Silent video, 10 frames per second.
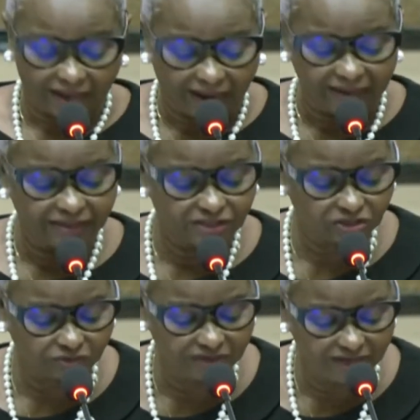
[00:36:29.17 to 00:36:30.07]
and its
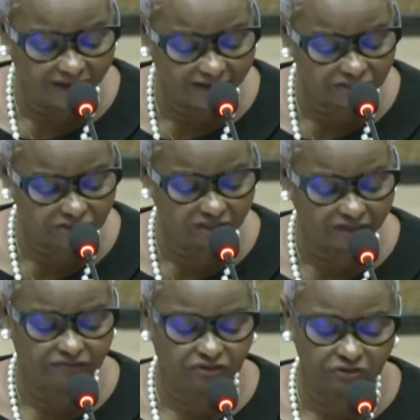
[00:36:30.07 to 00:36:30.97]
creation
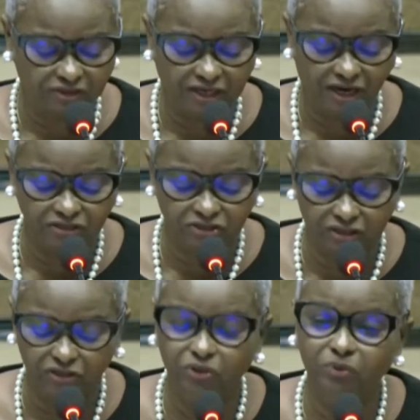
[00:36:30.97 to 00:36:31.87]
of 300
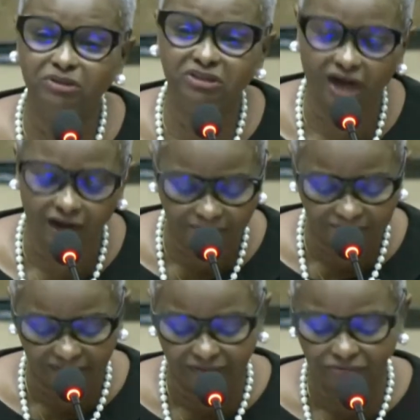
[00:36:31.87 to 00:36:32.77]
new
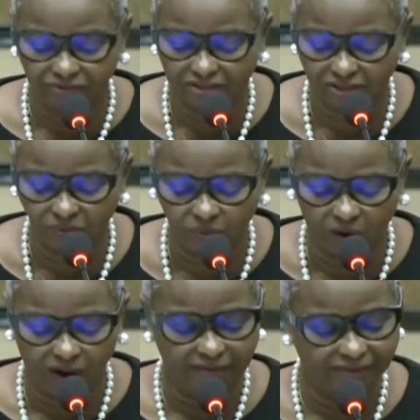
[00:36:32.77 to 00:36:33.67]
jobs in Region
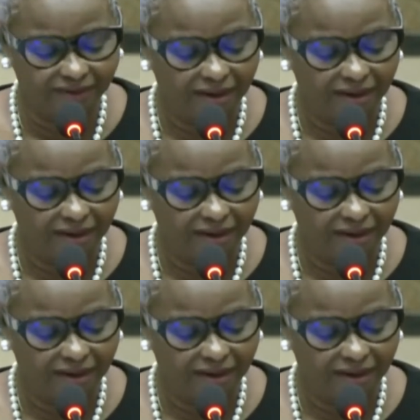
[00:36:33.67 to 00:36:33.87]
1,